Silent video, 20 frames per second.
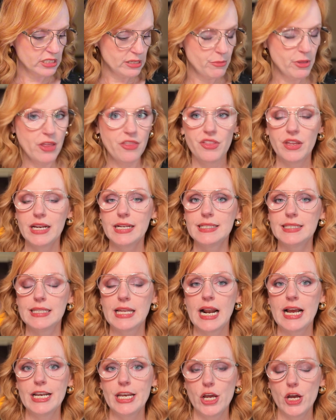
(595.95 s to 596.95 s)
some of the things
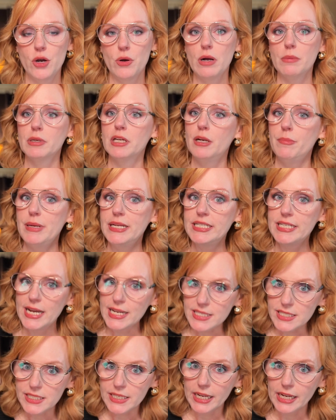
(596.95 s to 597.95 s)
that I know I'm going to be
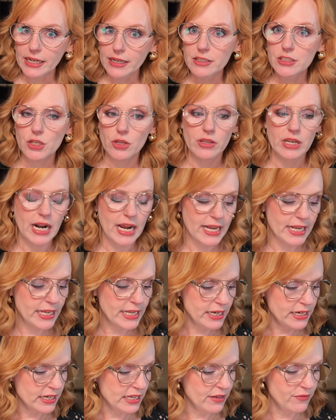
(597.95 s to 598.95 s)
testing so that I
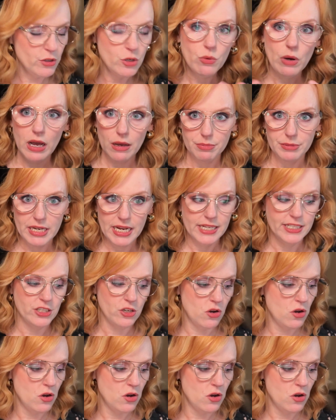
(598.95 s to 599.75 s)
can give you updates